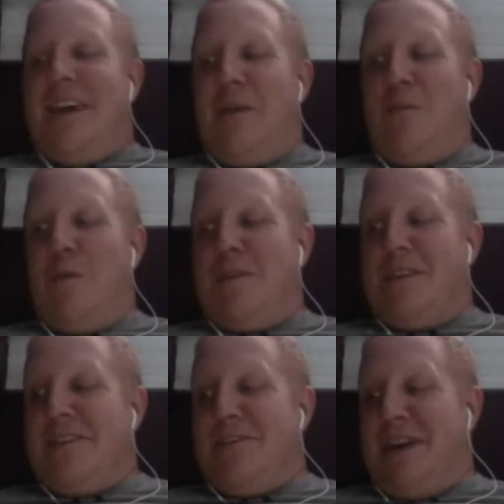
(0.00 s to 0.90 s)
women's
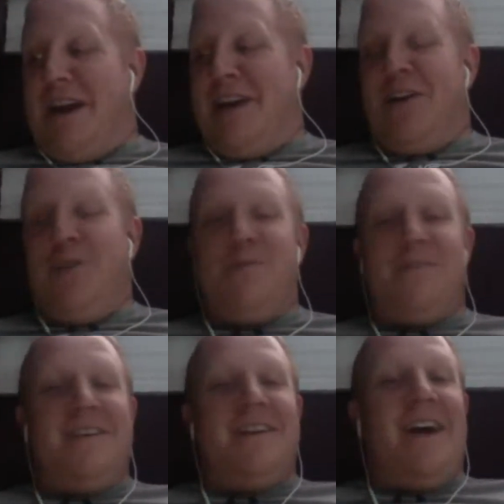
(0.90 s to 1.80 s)
history, I almost
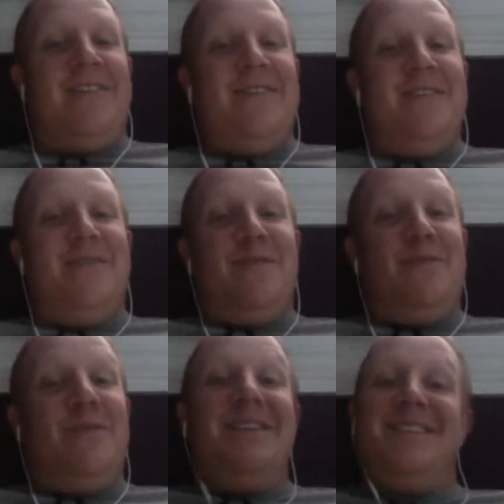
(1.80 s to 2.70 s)
said I don't know if it
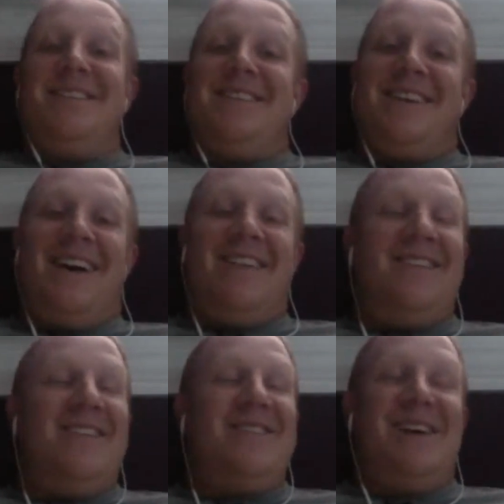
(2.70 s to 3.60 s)
was. I don't
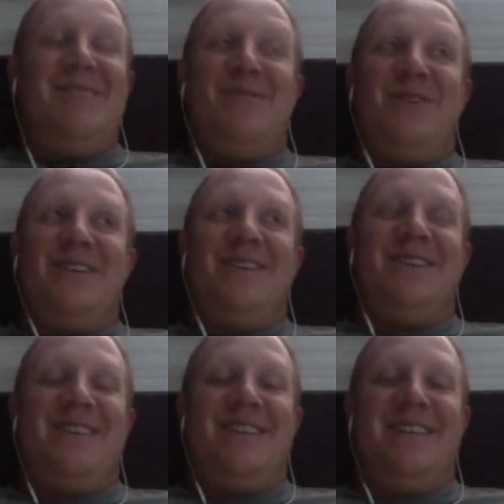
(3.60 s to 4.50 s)
know. Cyborg and
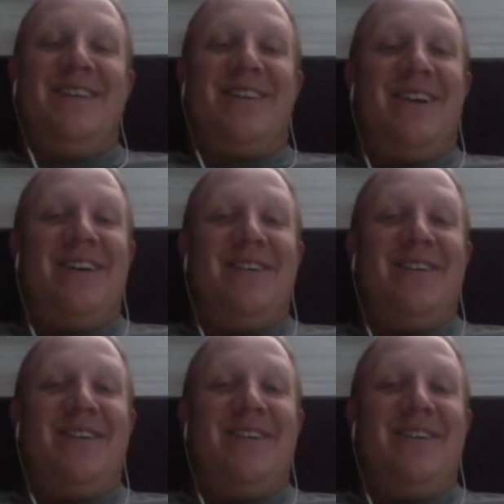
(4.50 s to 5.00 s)
Gina Carano